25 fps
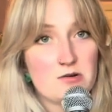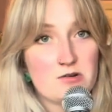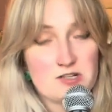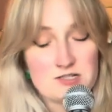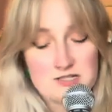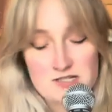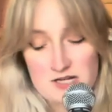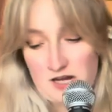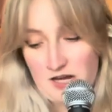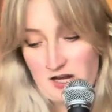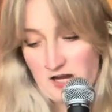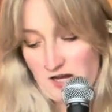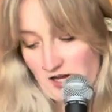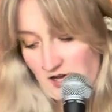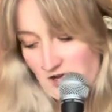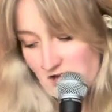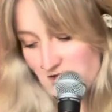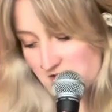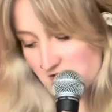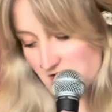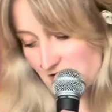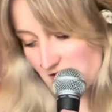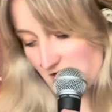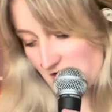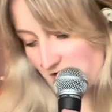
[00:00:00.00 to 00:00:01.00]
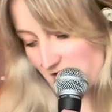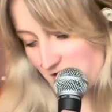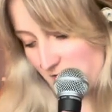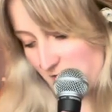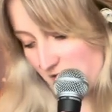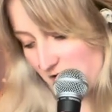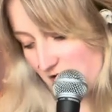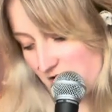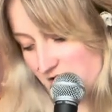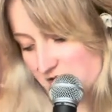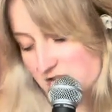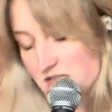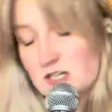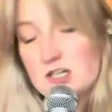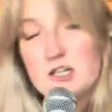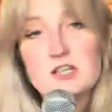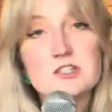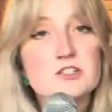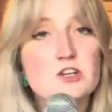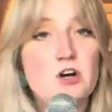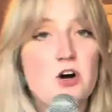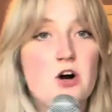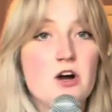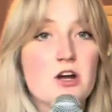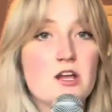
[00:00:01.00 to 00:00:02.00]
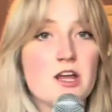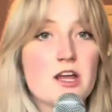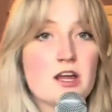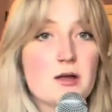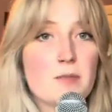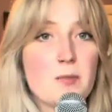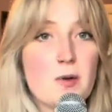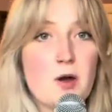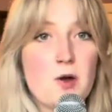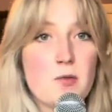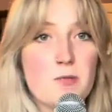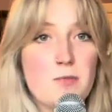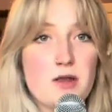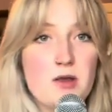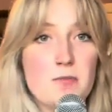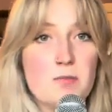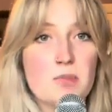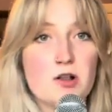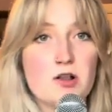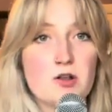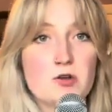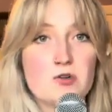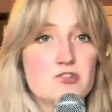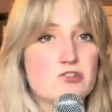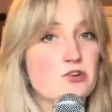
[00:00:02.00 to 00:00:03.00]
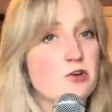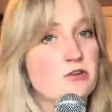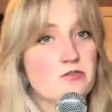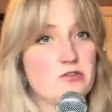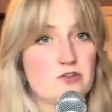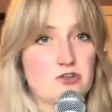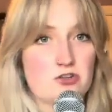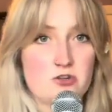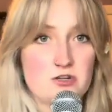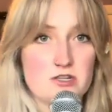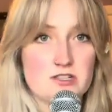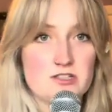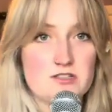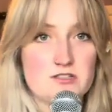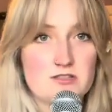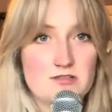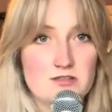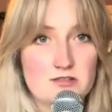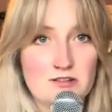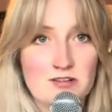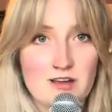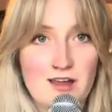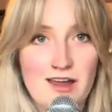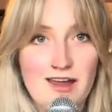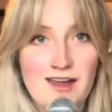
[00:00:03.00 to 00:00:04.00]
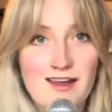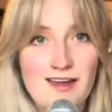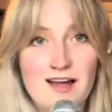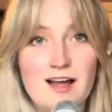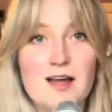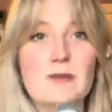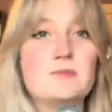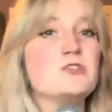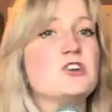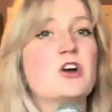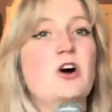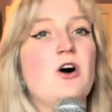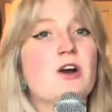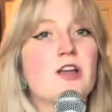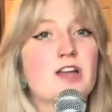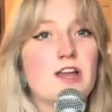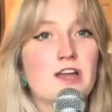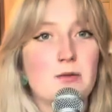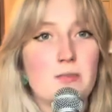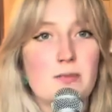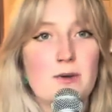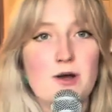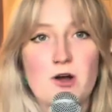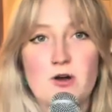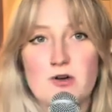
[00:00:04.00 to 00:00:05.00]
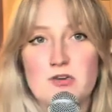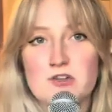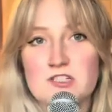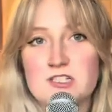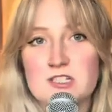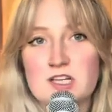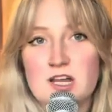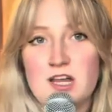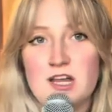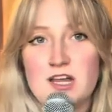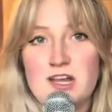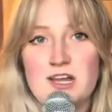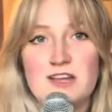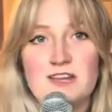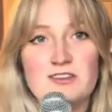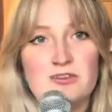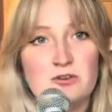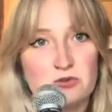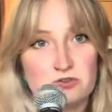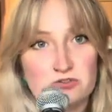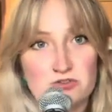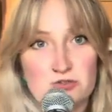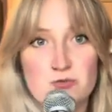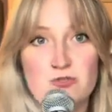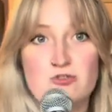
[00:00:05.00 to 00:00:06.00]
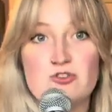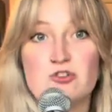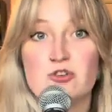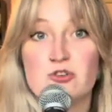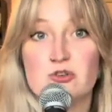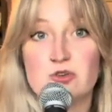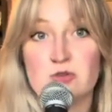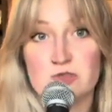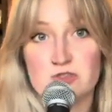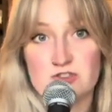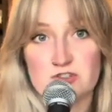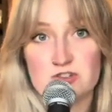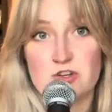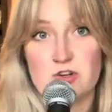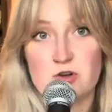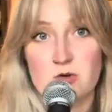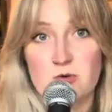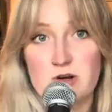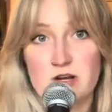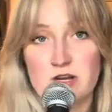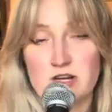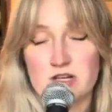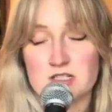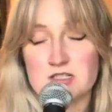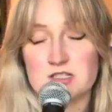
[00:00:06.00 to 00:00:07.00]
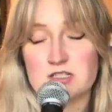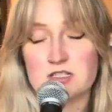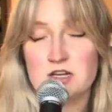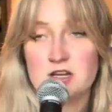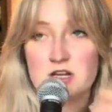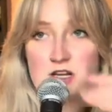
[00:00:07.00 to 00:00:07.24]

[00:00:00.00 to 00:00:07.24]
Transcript: to say is I am not talking about people who don't have a choice, okay? I'm talking about those who choose to go on it.